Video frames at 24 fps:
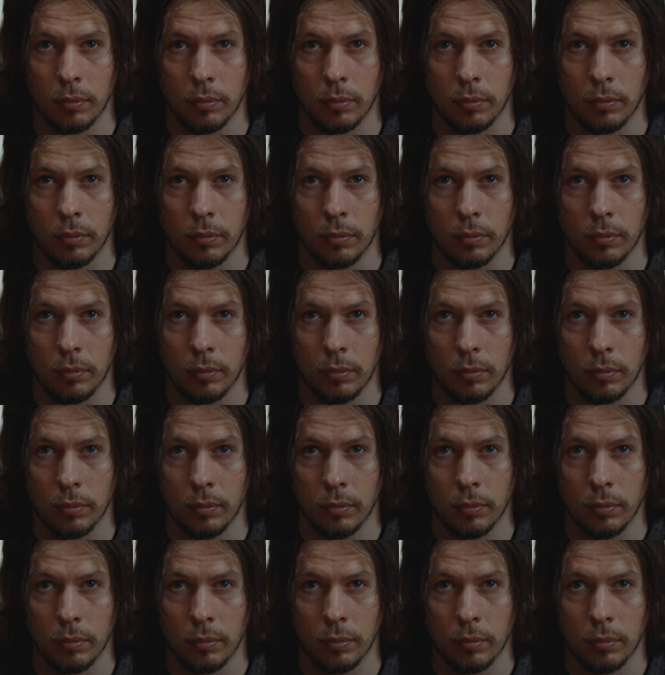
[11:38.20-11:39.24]

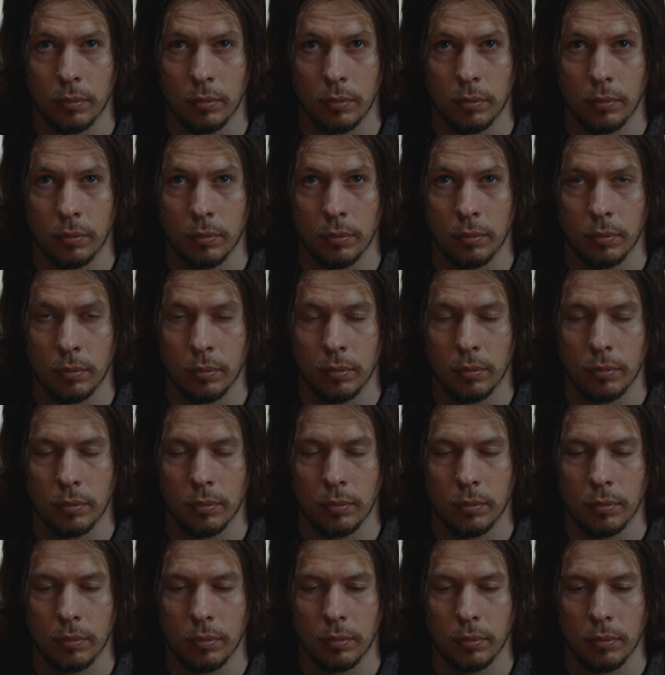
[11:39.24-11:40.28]

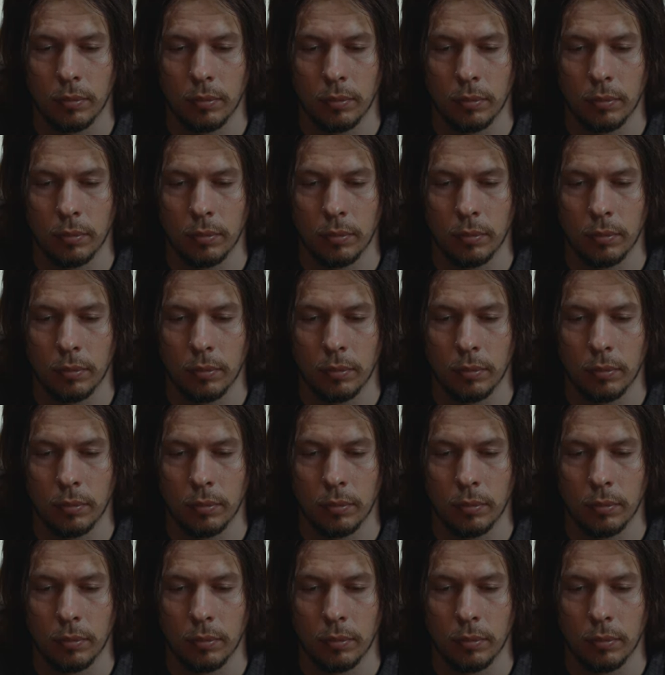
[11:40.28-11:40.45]
(silence)